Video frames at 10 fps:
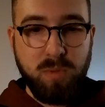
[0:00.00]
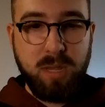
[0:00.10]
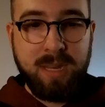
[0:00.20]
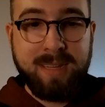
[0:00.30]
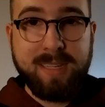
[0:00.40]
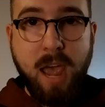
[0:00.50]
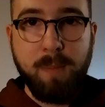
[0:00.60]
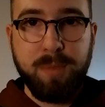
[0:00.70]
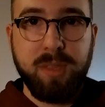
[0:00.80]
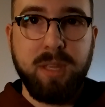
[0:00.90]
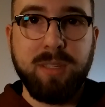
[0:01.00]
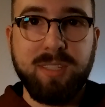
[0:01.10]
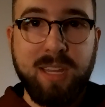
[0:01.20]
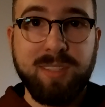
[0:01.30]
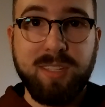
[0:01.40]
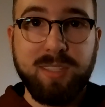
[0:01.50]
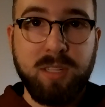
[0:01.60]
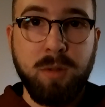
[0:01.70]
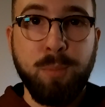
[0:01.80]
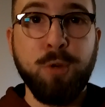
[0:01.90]
in depth consensus
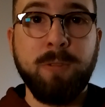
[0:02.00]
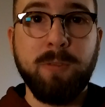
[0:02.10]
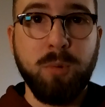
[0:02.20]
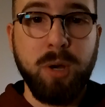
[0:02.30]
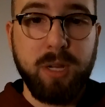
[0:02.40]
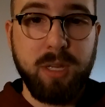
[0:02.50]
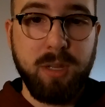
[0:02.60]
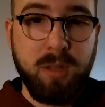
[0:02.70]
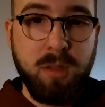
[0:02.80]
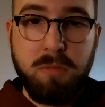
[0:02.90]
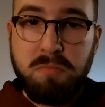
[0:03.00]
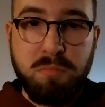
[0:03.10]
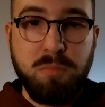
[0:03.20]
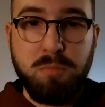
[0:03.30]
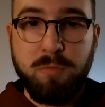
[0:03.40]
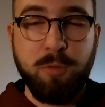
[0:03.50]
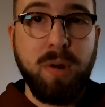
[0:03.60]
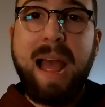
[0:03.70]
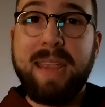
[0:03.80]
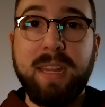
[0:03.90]
and the proof of work
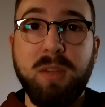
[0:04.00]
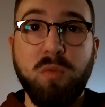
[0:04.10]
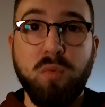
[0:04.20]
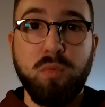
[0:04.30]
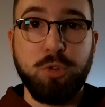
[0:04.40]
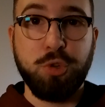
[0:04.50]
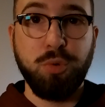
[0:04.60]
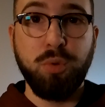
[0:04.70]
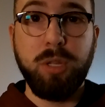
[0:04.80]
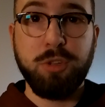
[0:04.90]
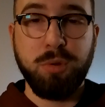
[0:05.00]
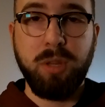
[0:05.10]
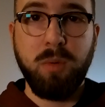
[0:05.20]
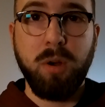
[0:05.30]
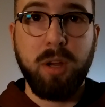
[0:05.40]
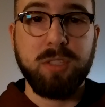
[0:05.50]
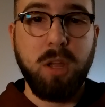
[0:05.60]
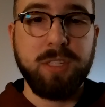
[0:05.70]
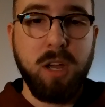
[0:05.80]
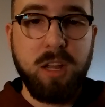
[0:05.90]
variety truly, truly works.
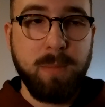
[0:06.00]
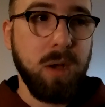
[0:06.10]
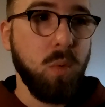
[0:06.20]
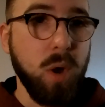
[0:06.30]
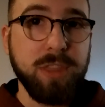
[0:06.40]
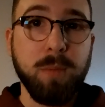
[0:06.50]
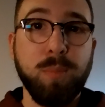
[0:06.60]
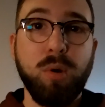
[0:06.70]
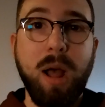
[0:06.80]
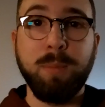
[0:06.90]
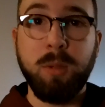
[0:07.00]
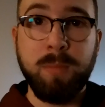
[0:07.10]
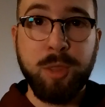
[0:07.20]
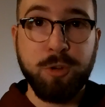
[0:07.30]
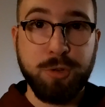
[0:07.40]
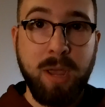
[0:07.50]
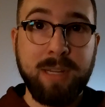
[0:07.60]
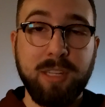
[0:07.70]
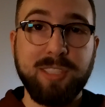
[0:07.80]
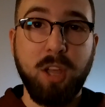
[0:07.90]
I'll talk about what the problem that they're
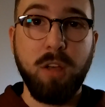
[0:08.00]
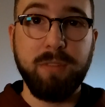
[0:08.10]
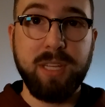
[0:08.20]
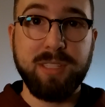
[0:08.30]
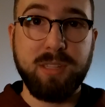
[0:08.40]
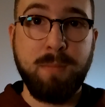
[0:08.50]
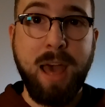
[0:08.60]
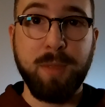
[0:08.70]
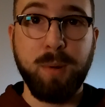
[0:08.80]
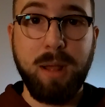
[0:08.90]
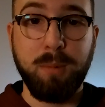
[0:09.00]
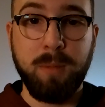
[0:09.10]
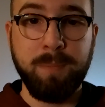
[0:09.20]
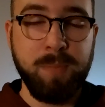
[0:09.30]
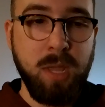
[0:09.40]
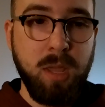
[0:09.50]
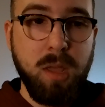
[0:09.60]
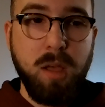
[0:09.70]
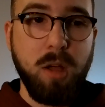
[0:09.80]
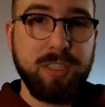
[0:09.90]
trying to solve is, the math problem.
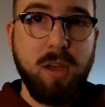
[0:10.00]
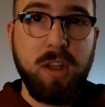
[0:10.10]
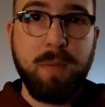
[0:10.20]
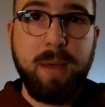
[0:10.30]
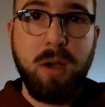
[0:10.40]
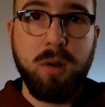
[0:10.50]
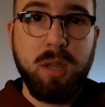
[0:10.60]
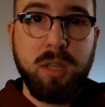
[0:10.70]
I'll talk about